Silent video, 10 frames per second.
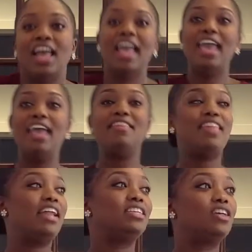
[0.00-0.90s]
And
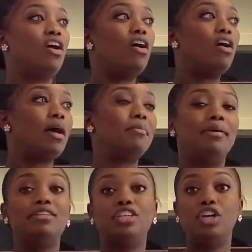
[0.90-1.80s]
that is all. I'm
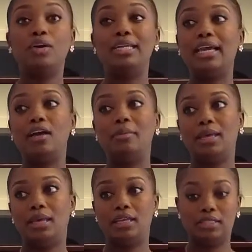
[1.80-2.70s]
about to go now
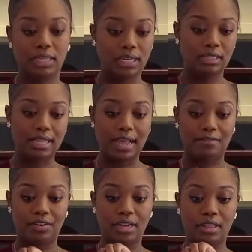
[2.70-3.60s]
because it is
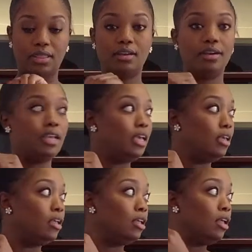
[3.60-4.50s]
after 8.30
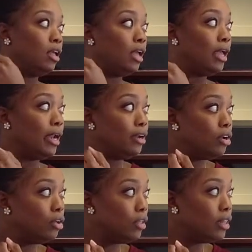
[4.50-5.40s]
and I
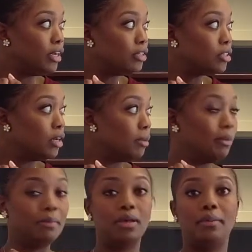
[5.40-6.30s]
know that there's going to be
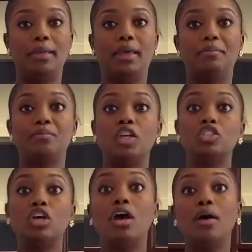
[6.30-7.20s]
people coming in.
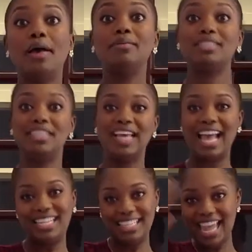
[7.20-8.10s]
So I will see you
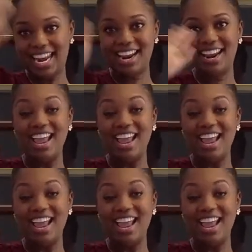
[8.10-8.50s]
guys later.